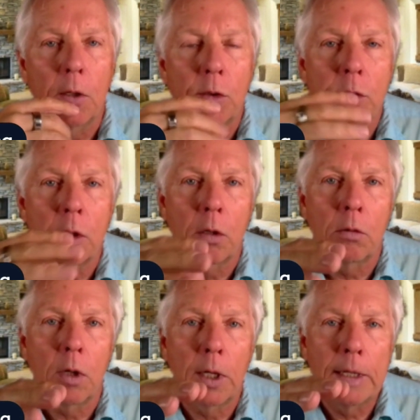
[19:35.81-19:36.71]

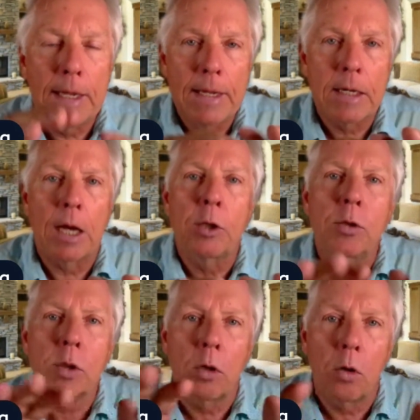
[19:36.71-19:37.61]
So again, I
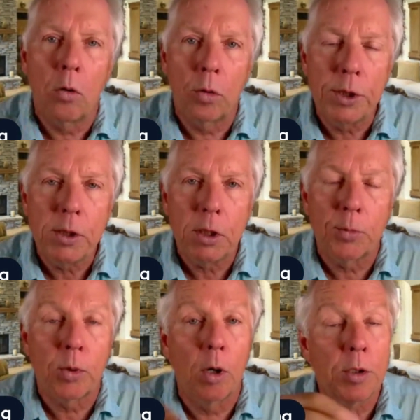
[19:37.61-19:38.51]
use a holistic
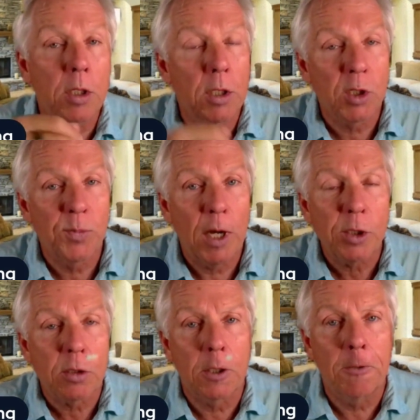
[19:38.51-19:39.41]
approach, and
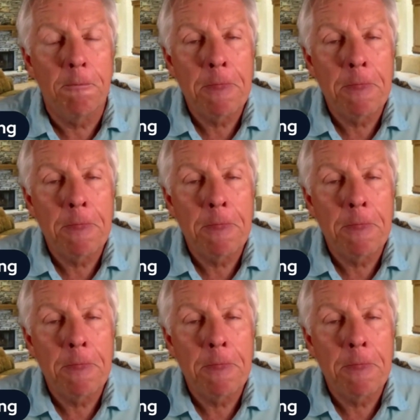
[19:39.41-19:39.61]
especially